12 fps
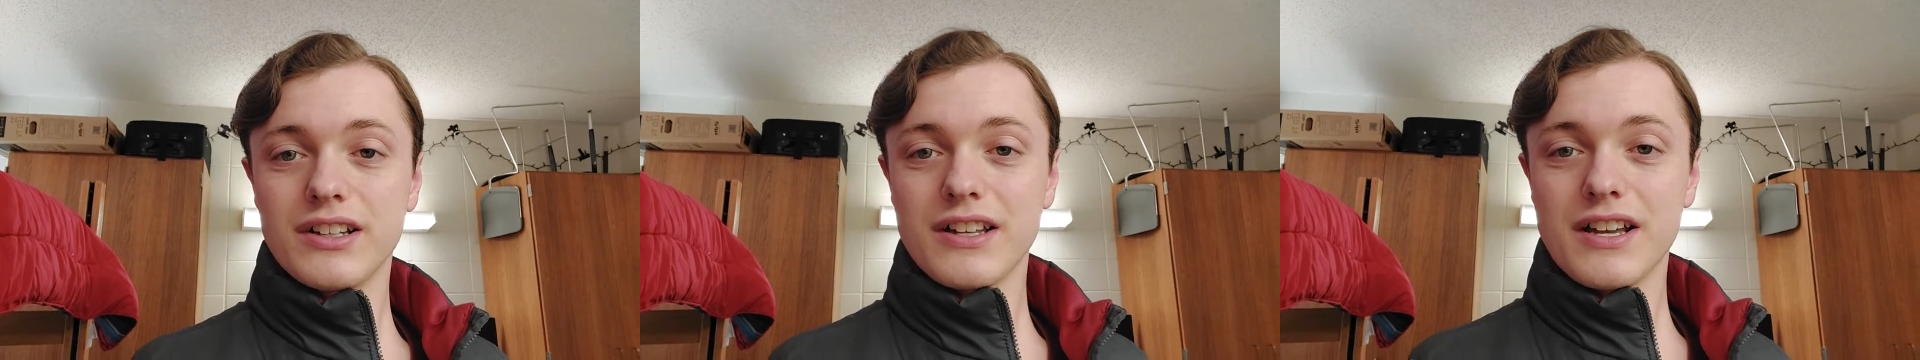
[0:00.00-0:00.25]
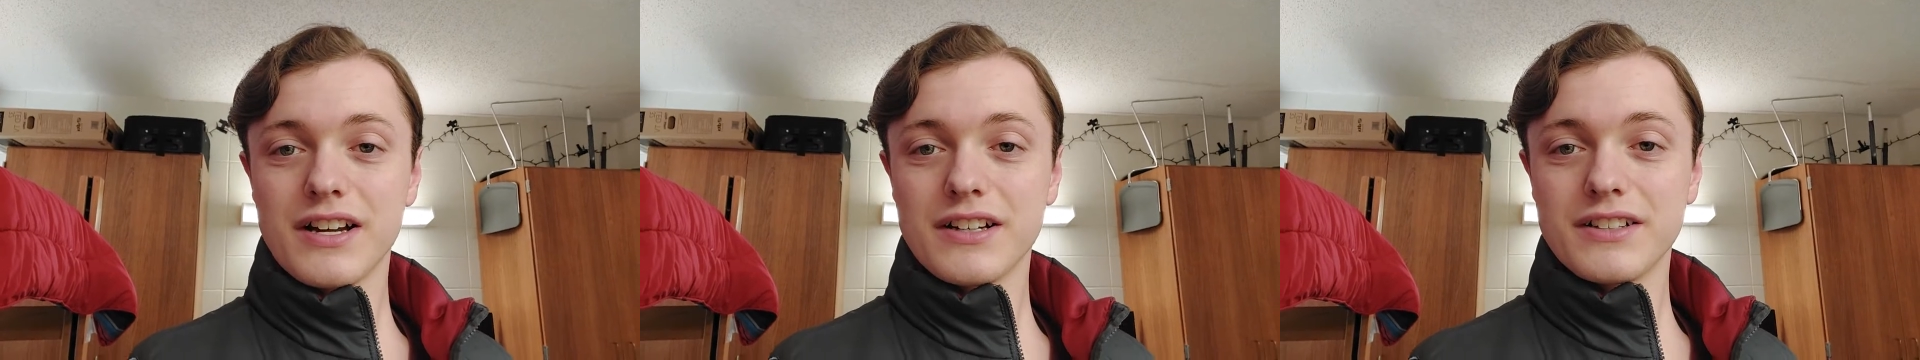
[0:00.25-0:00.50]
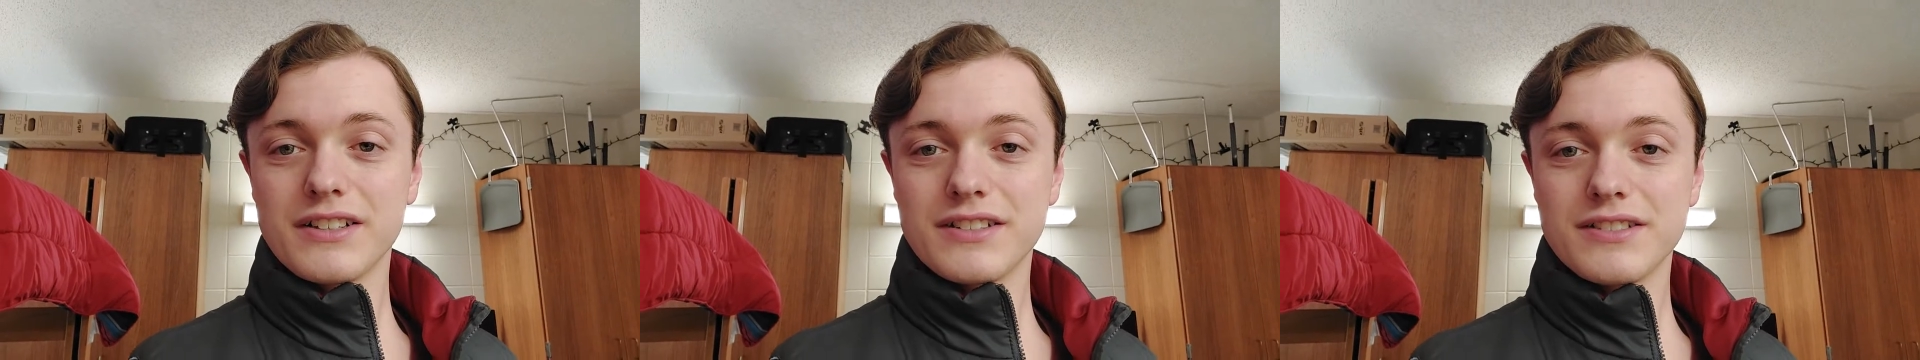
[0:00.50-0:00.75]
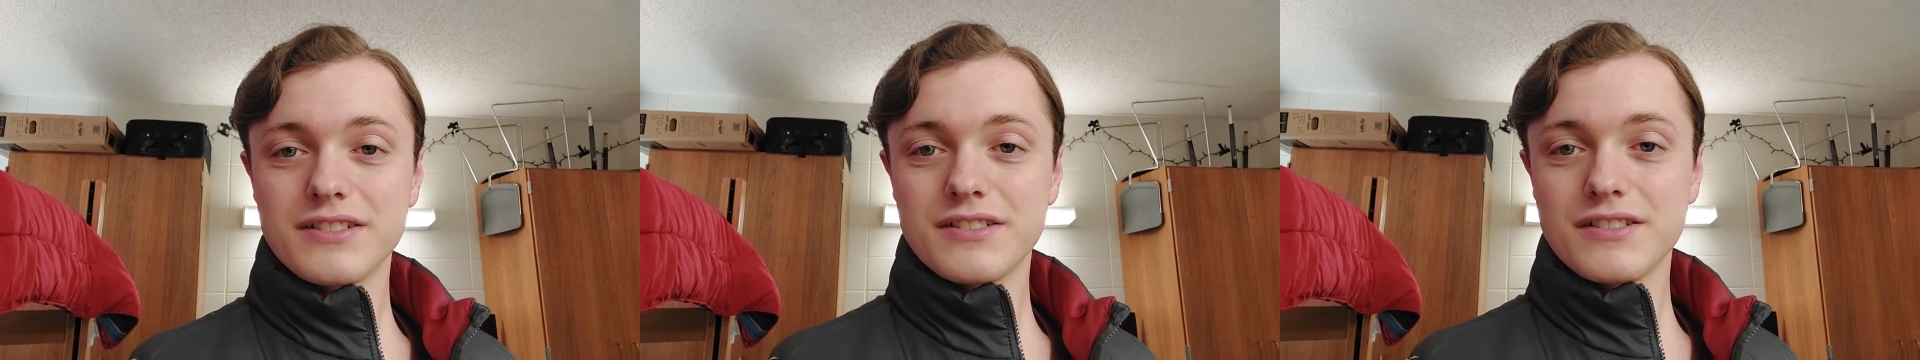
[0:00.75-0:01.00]
yeah,
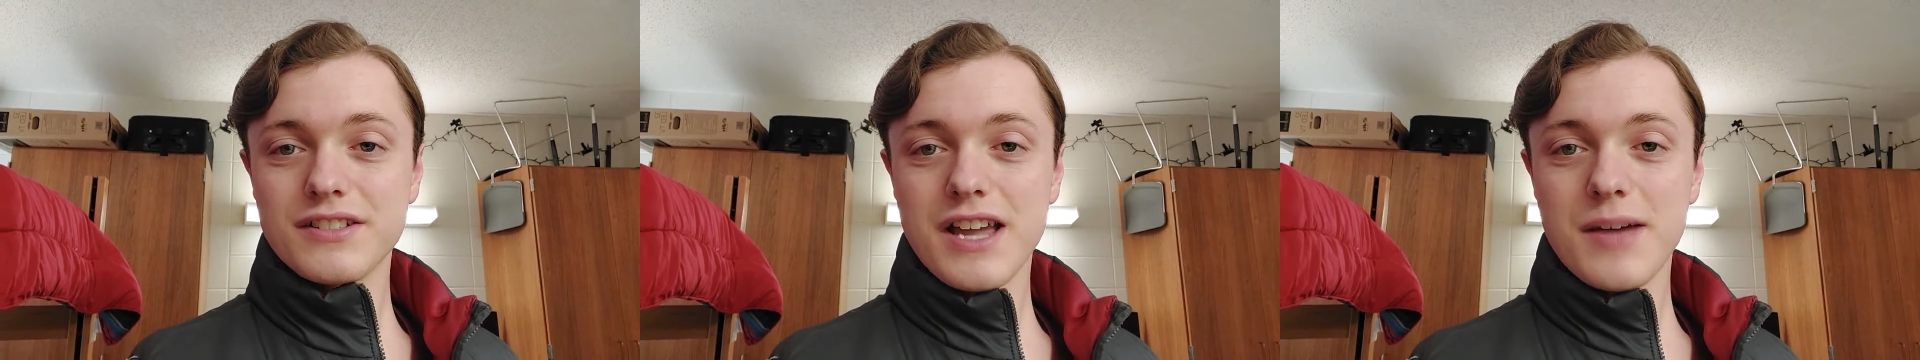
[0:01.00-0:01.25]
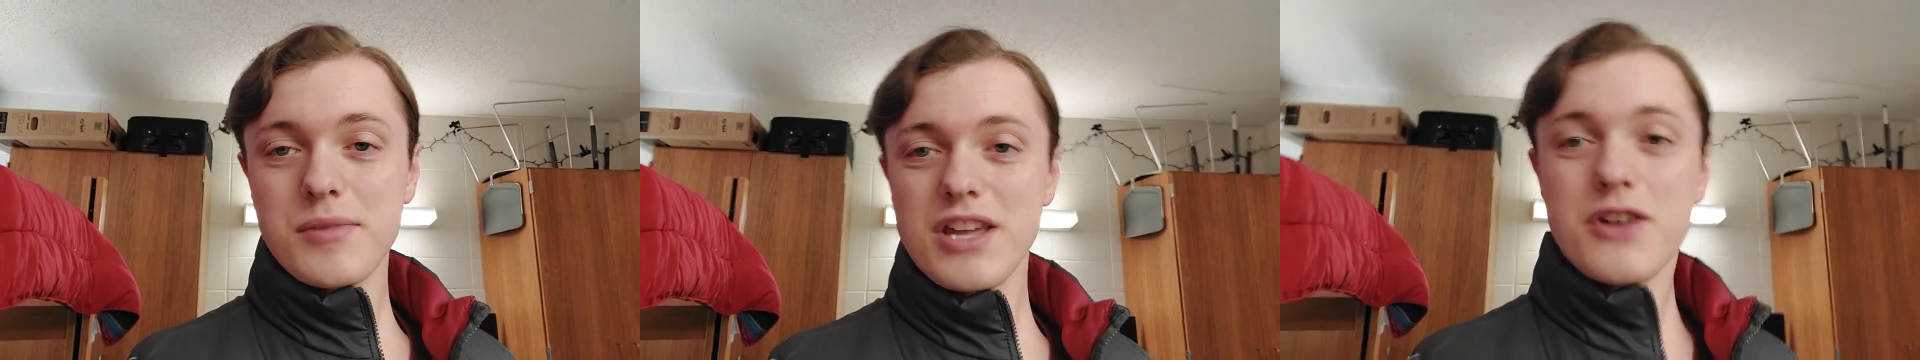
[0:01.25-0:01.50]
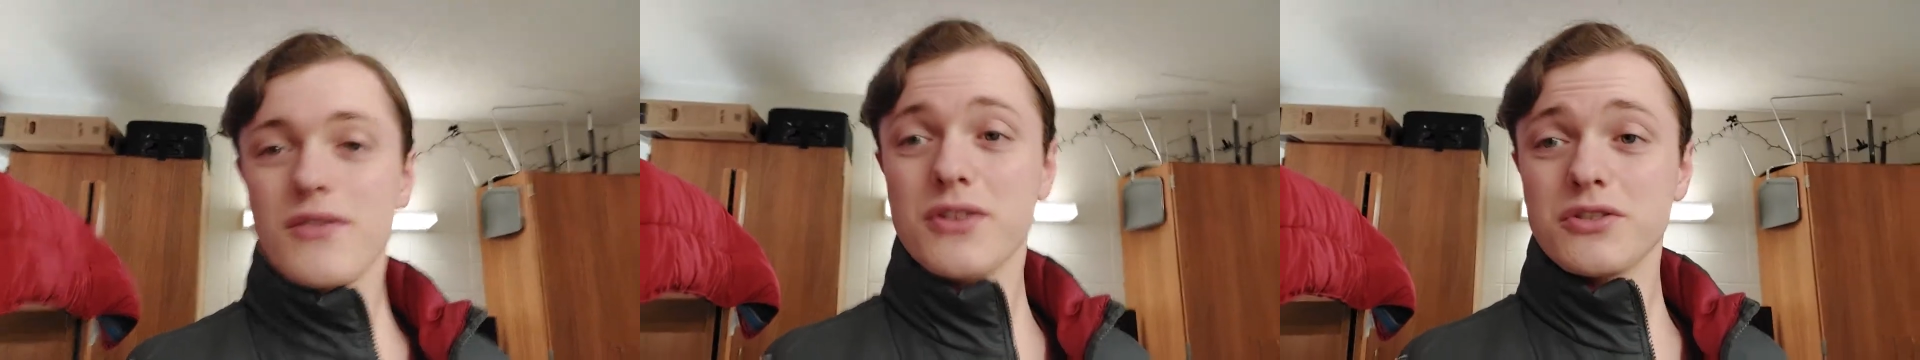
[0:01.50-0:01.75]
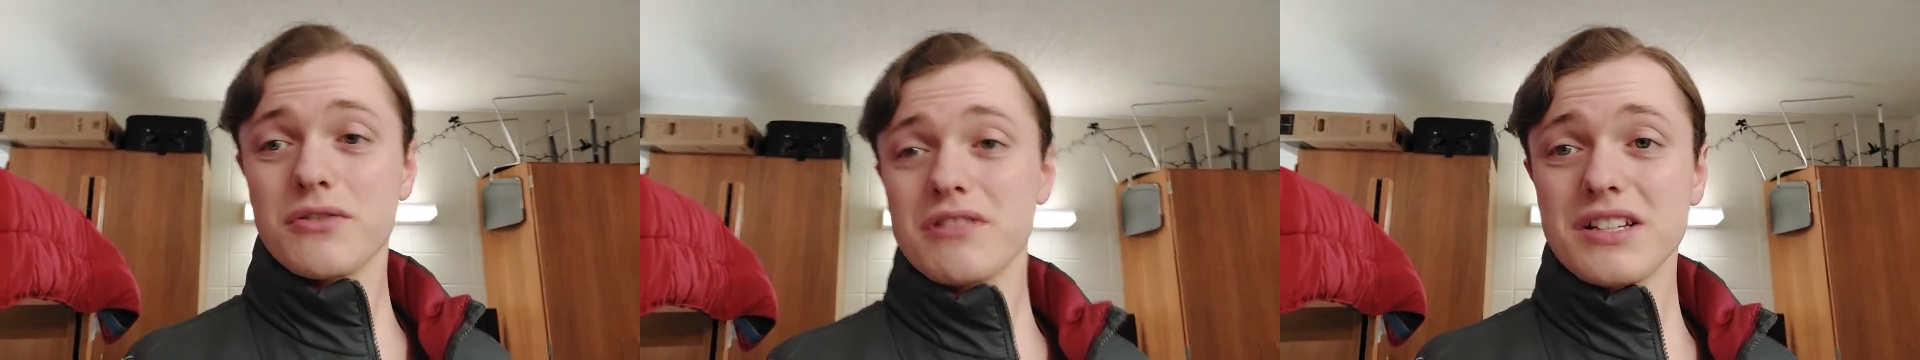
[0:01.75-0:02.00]
happy
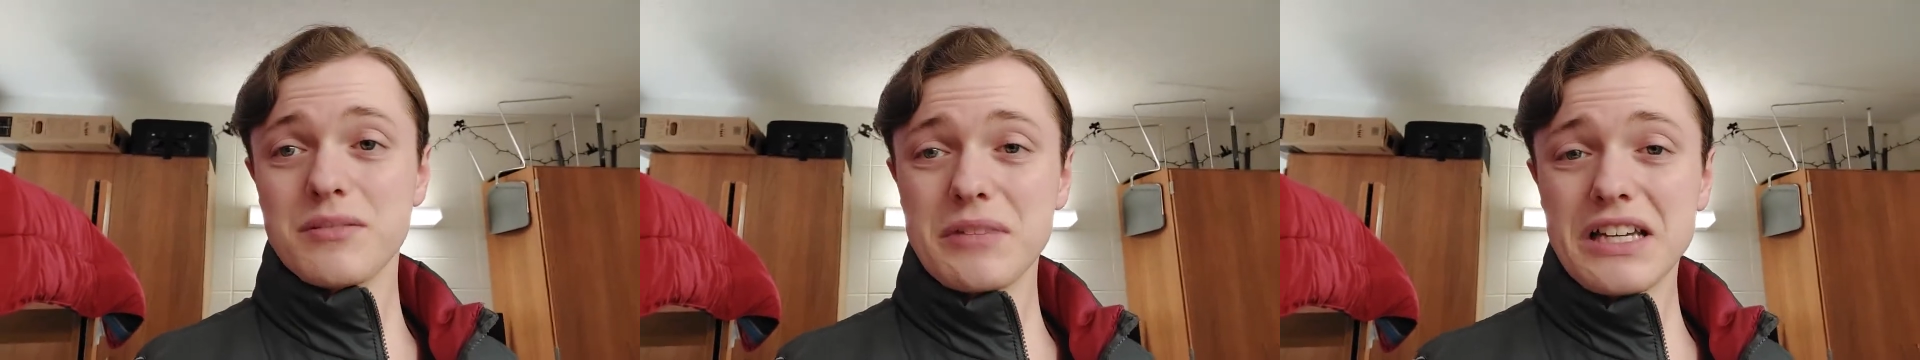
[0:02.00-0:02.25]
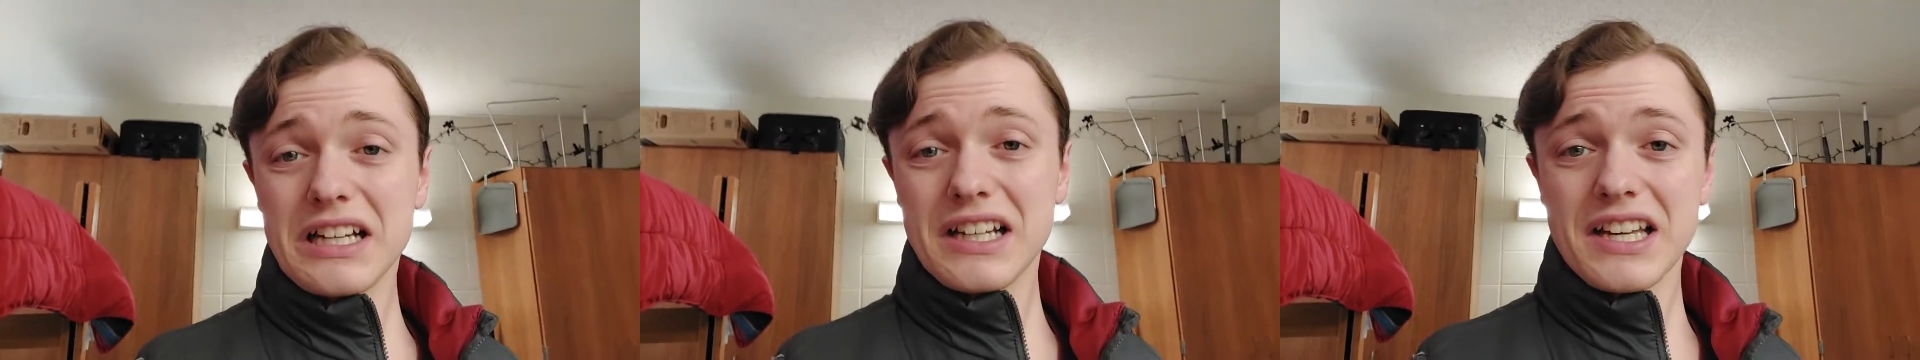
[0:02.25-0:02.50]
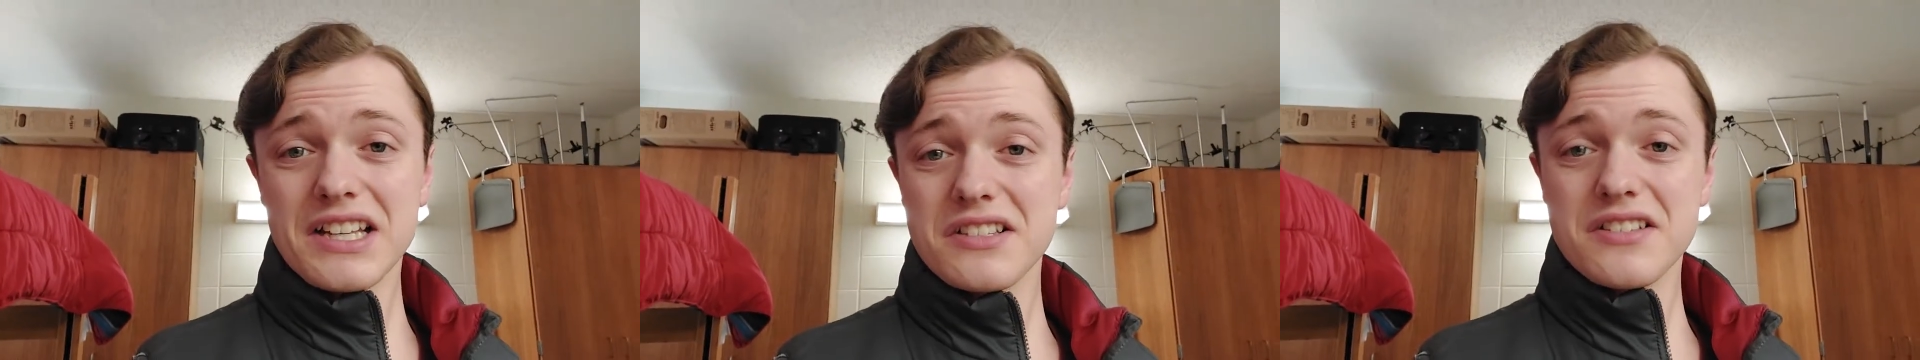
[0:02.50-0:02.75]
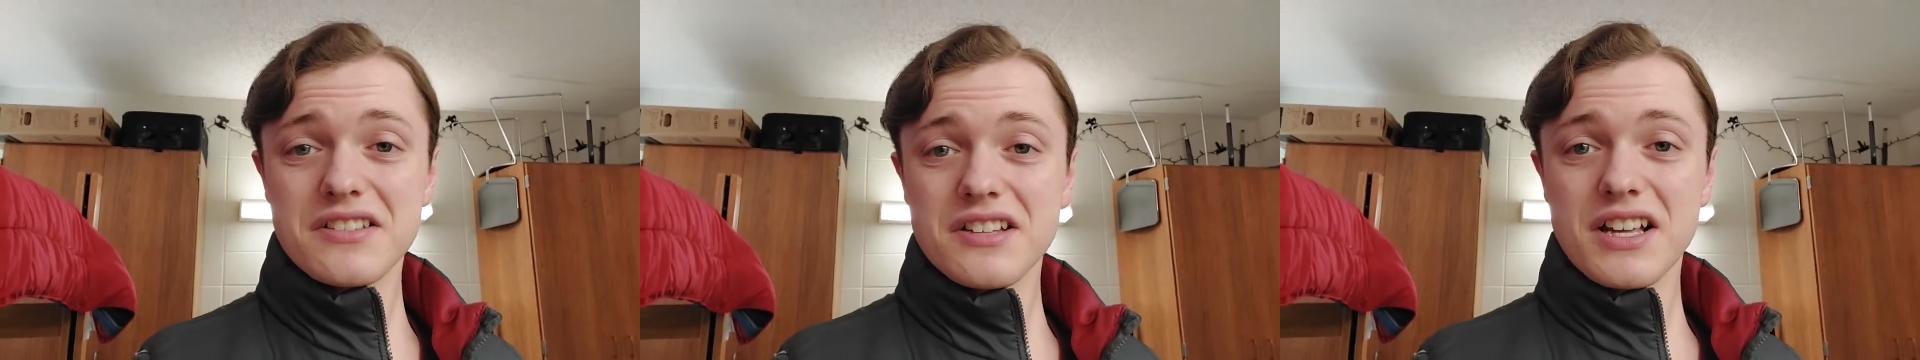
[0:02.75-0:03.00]
anniversary to me, I guess.